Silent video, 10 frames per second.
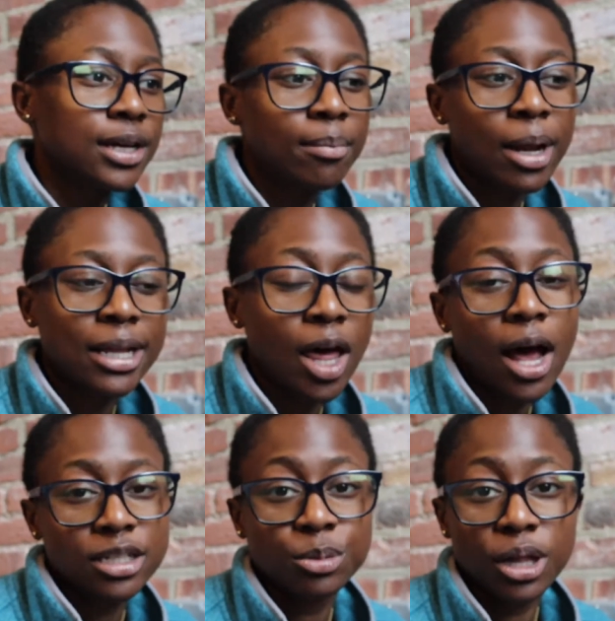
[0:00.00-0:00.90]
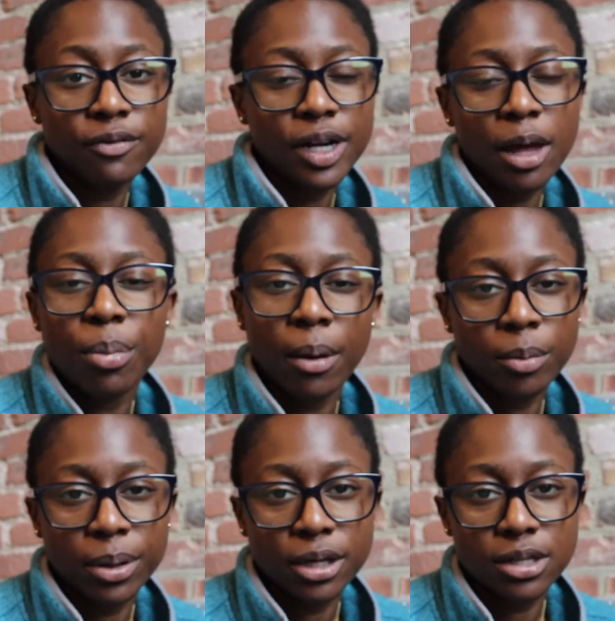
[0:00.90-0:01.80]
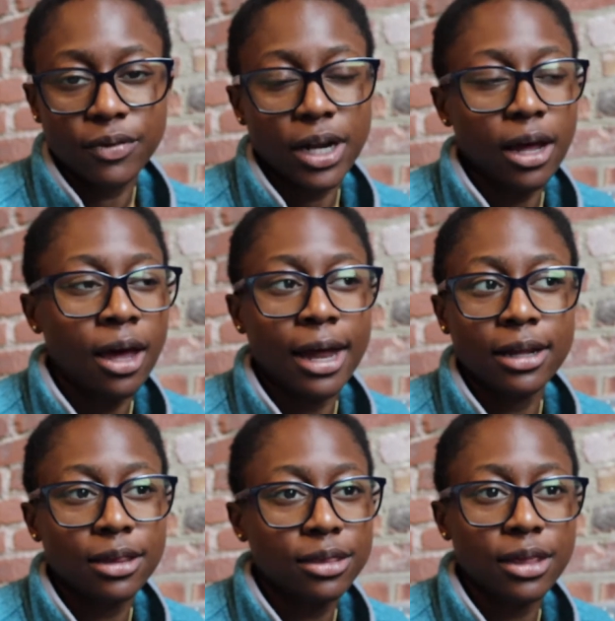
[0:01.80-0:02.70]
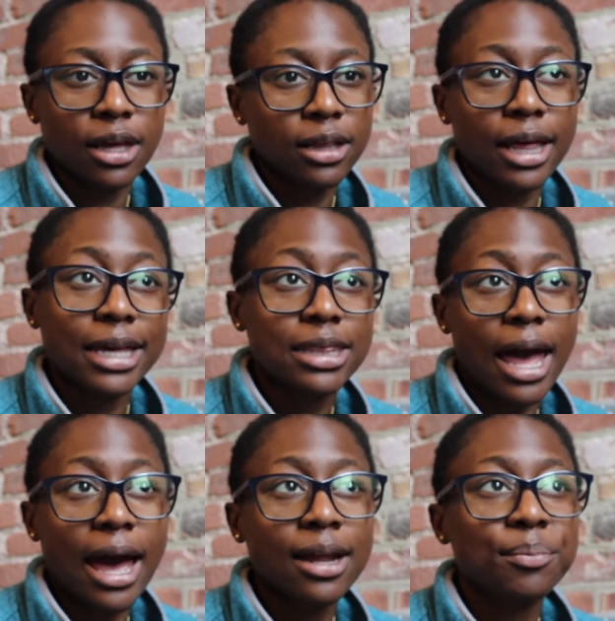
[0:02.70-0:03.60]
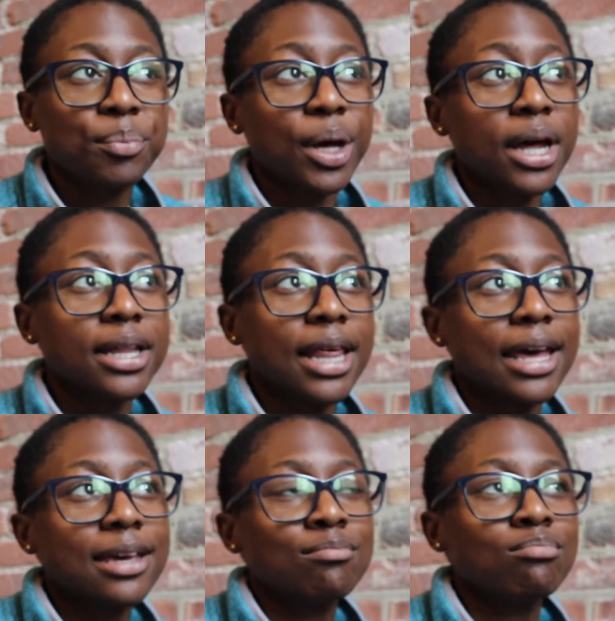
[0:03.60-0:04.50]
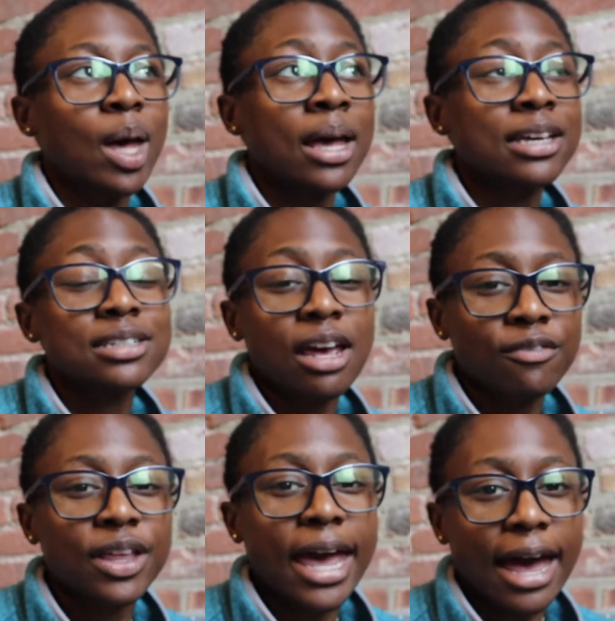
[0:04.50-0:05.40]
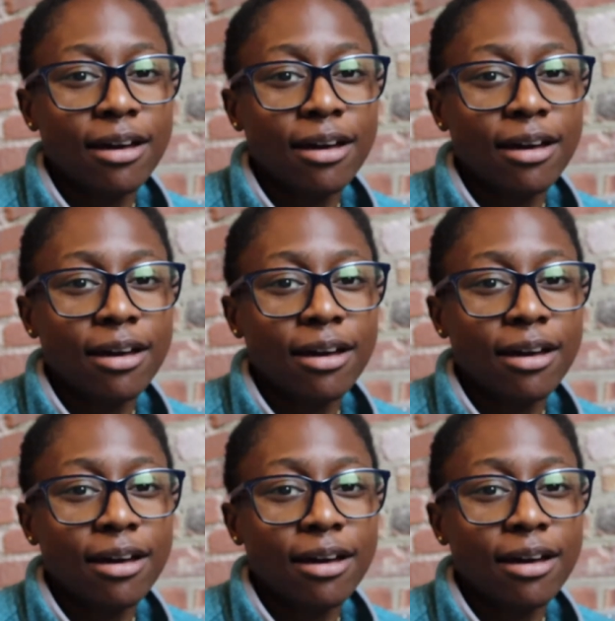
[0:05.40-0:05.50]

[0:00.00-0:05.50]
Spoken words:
in the hospital every day, popping pills every day, anything like that, but like I can definitely